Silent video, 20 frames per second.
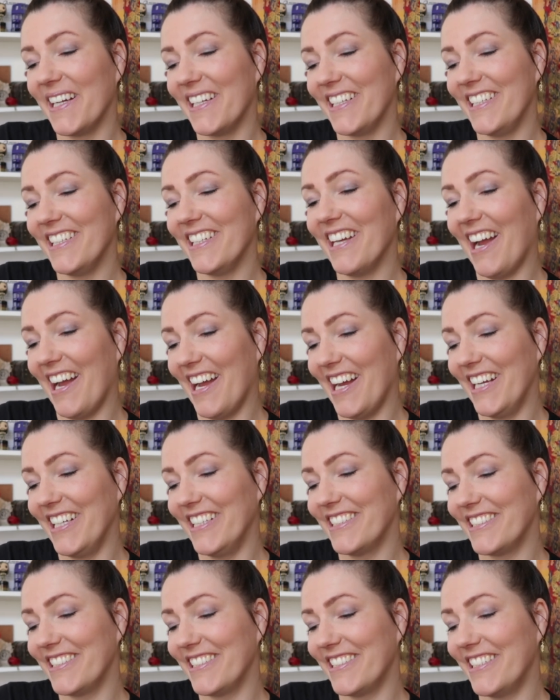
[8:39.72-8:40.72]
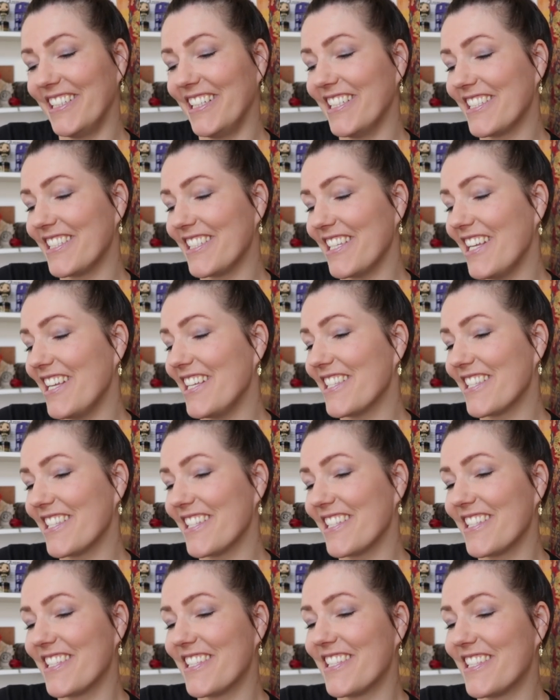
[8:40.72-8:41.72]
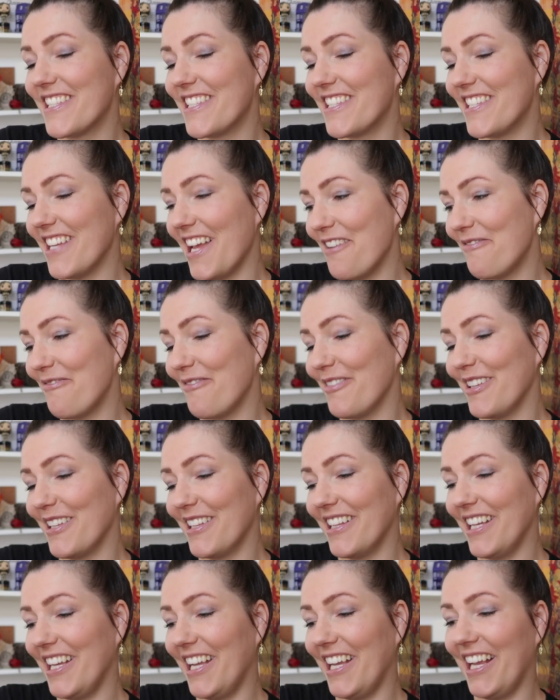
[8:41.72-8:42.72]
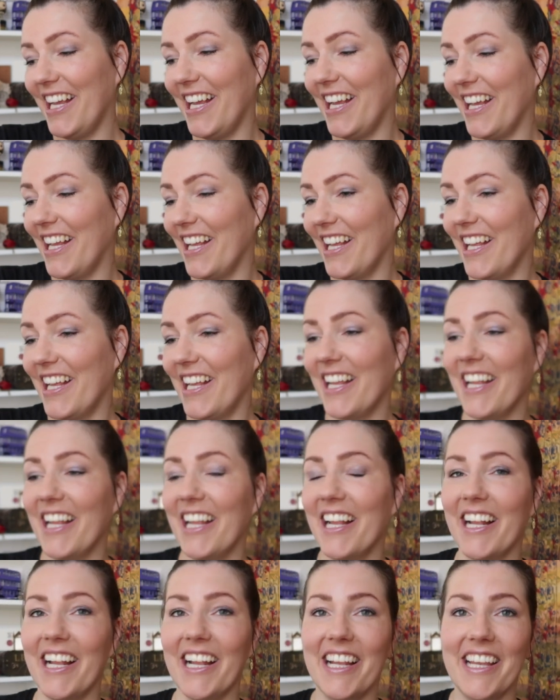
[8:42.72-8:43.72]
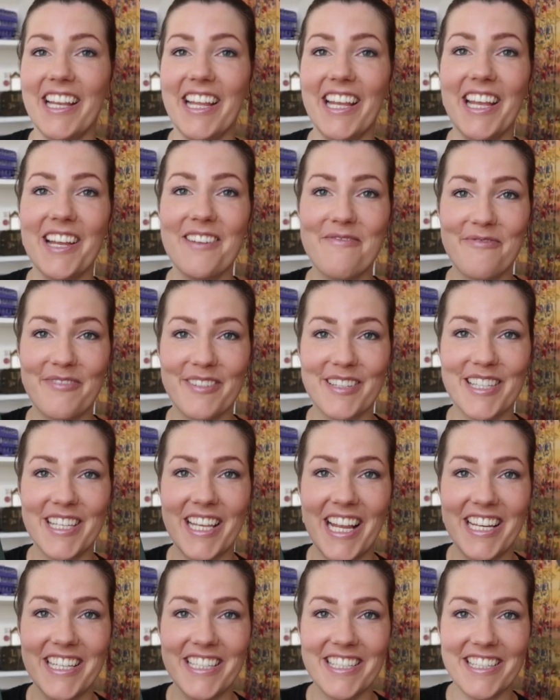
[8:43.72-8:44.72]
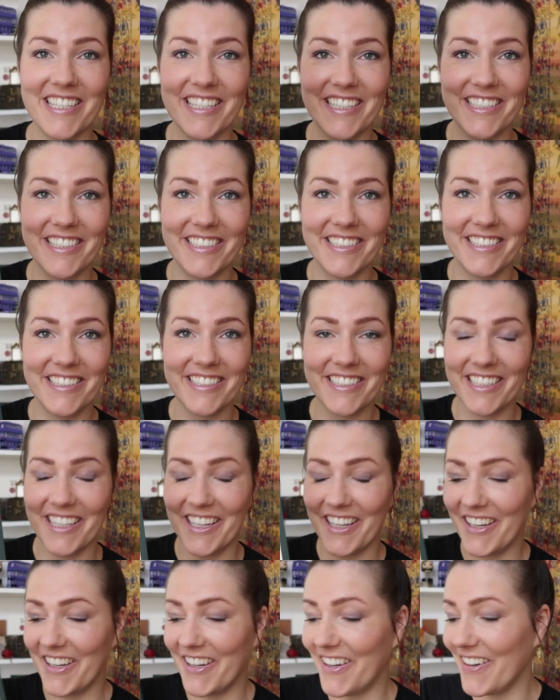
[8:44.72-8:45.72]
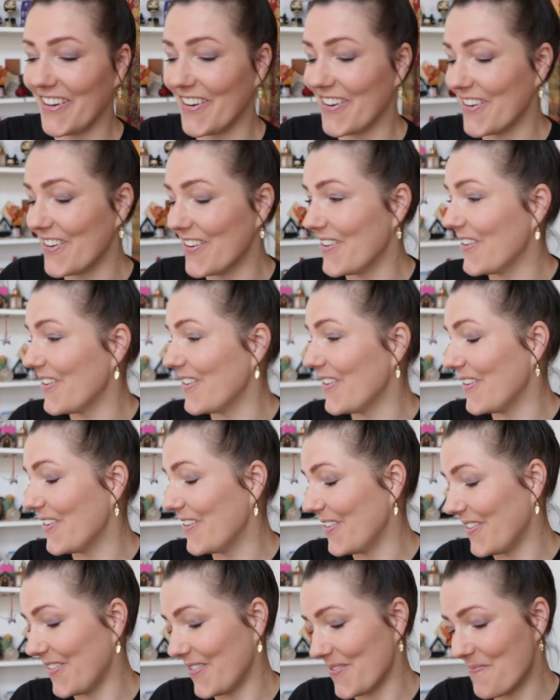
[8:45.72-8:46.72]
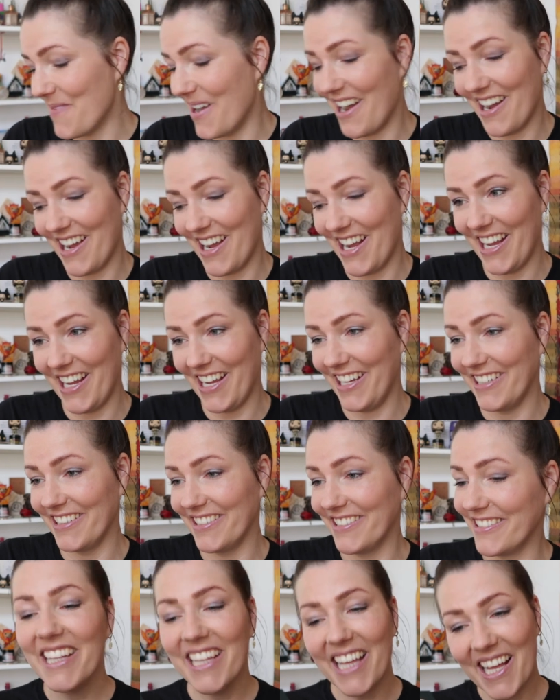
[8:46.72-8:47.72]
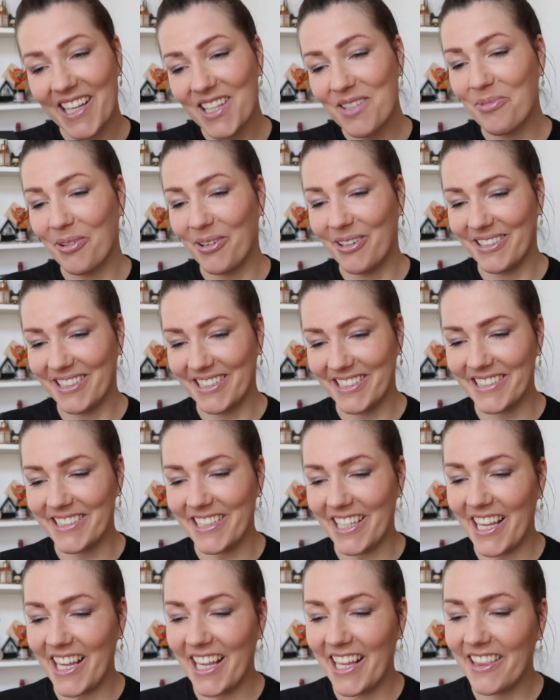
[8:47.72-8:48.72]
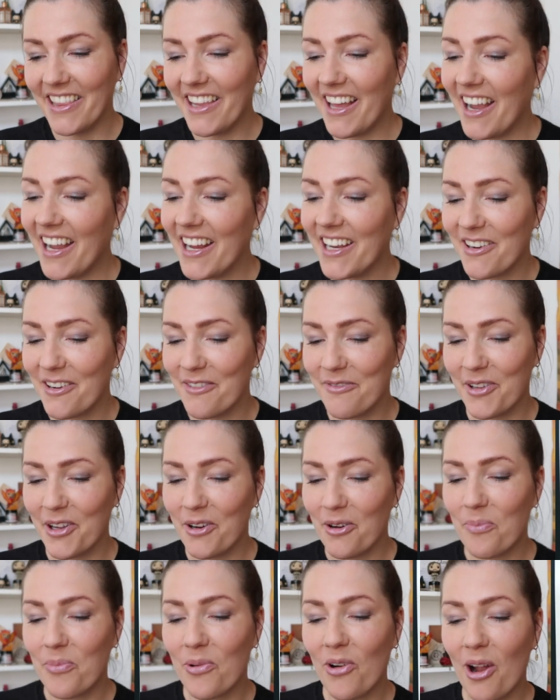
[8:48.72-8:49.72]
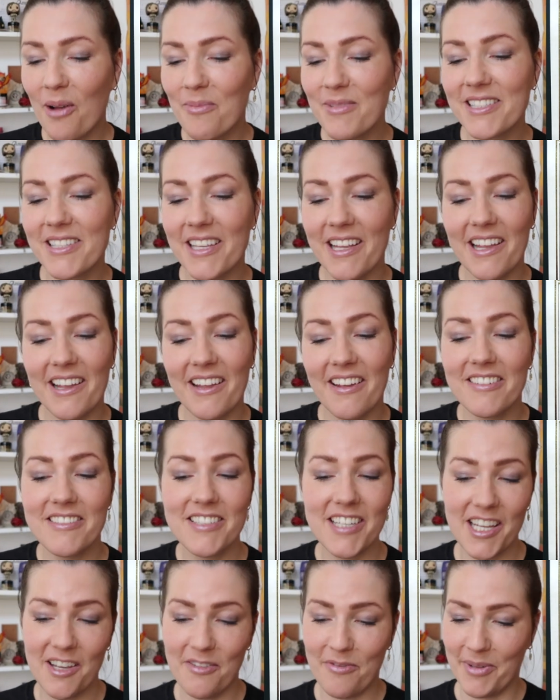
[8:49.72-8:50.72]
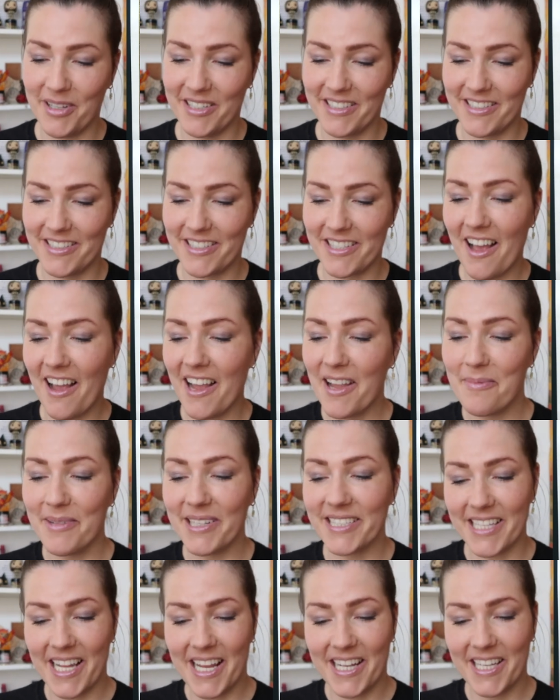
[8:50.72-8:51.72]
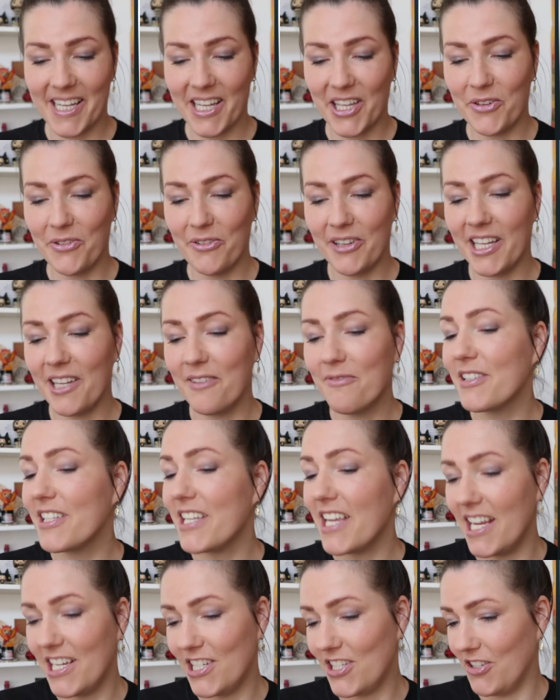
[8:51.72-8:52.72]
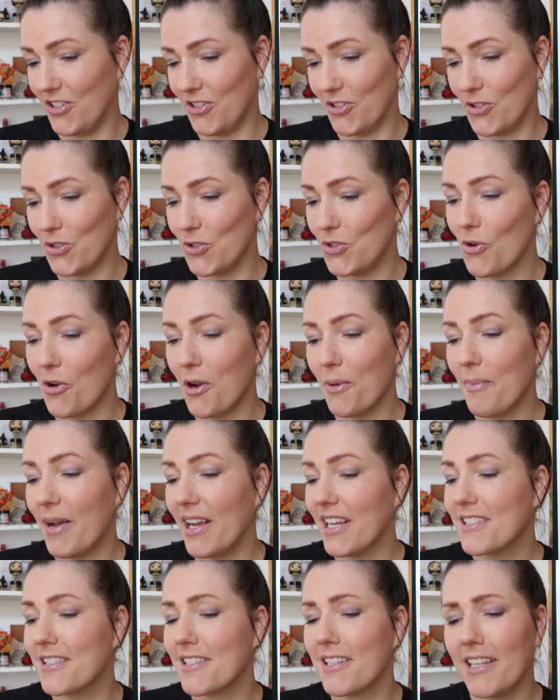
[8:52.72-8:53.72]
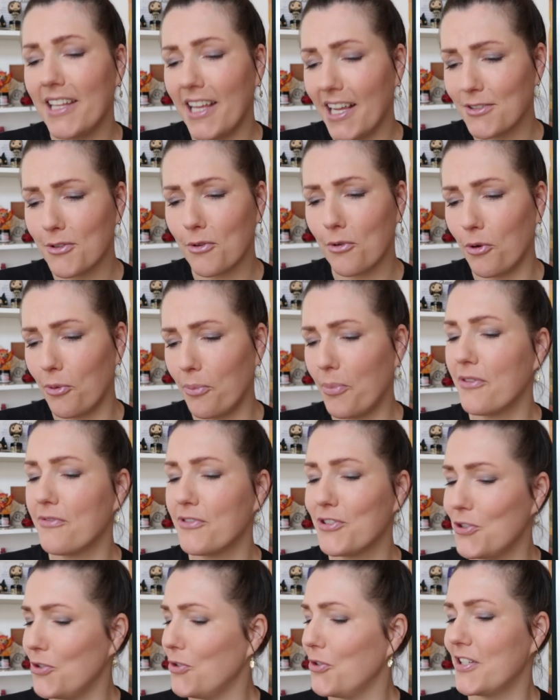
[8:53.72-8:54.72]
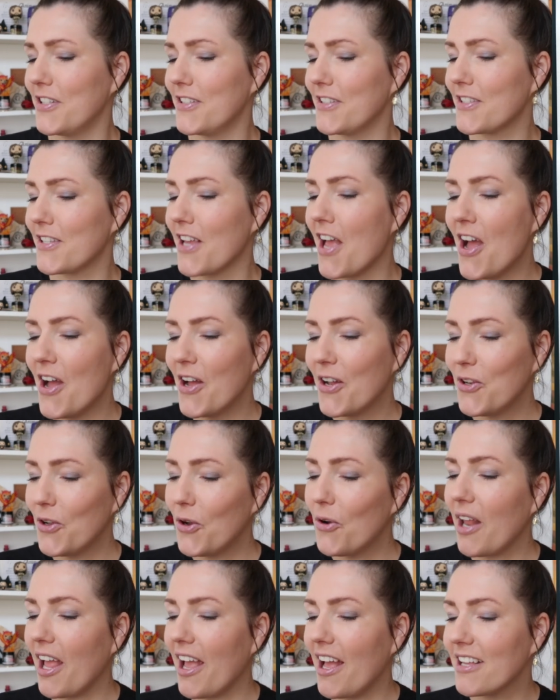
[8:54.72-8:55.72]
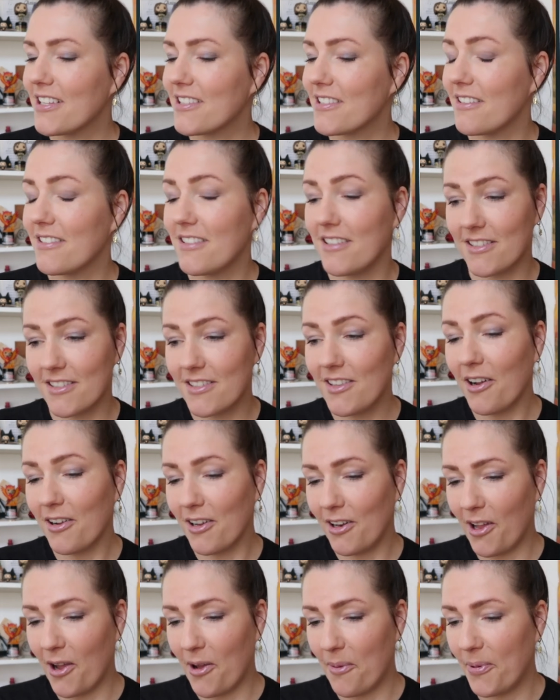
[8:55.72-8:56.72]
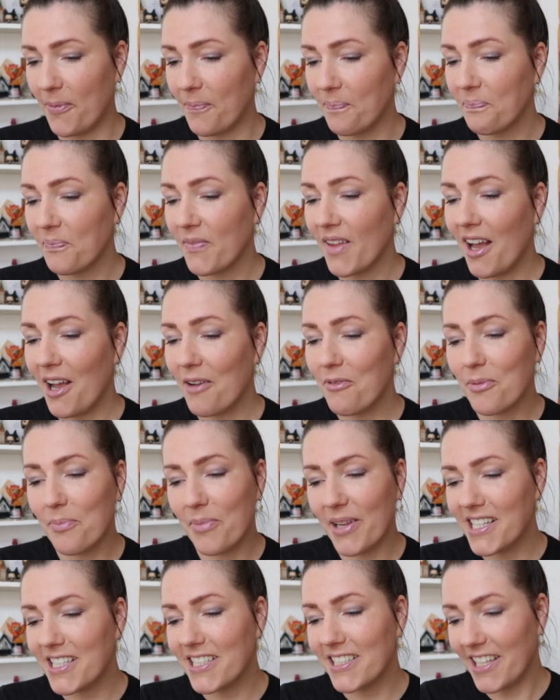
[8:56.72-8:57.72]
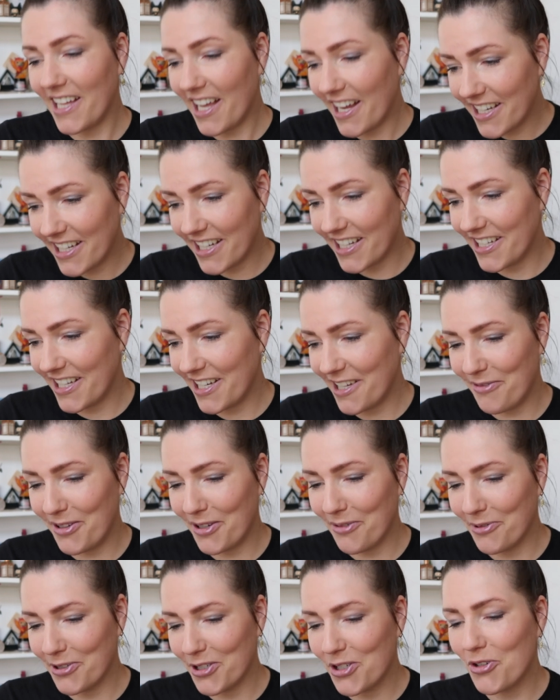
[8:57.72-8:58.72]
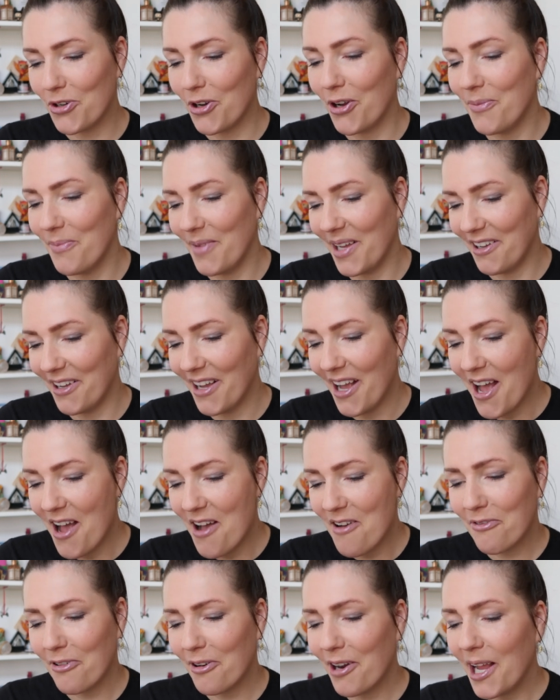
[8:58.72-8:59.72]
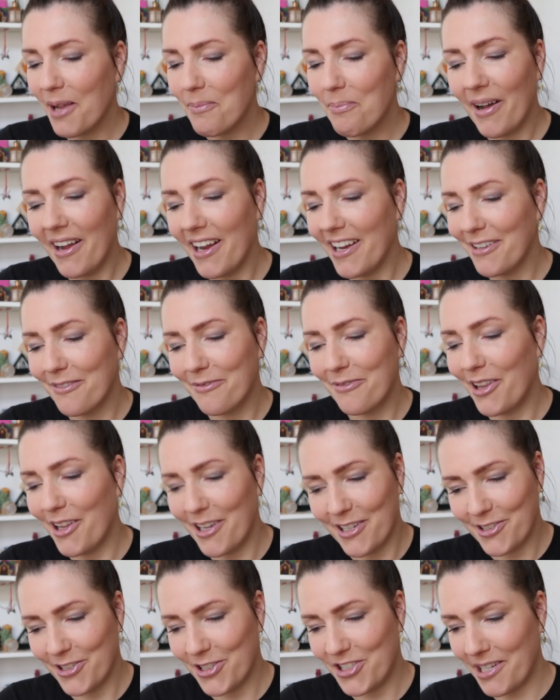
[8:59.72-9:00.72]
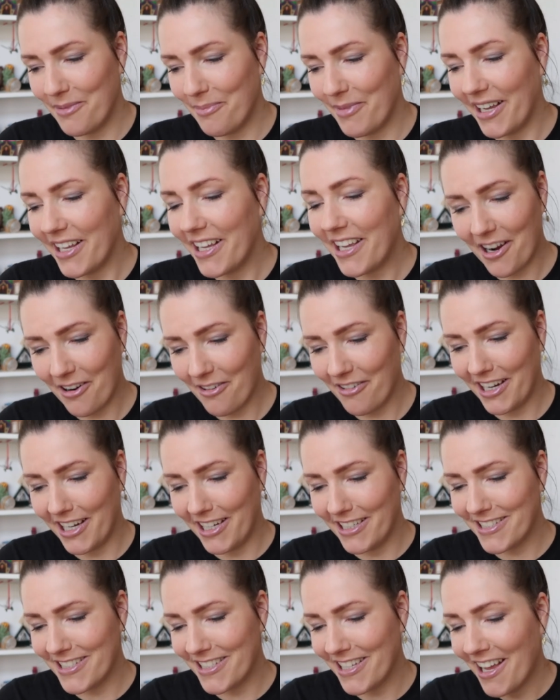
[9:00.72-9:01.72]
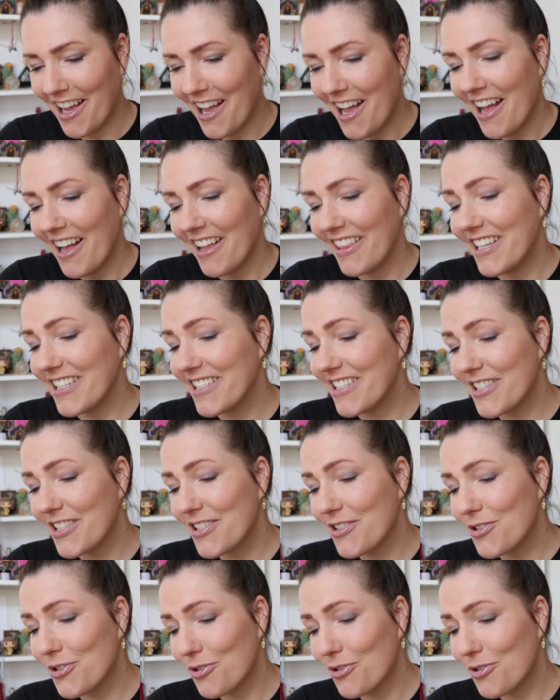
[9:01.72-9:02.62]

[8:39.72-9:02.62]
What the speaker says: guys, this is definitely the invitation. Oh my. Leanda Brooks, in light of your promising achievements, I am extending you an invitation to join my select group of students known as the Slug Club. I would be delighted if you would join me for a bite of lunch in my carriage. This is a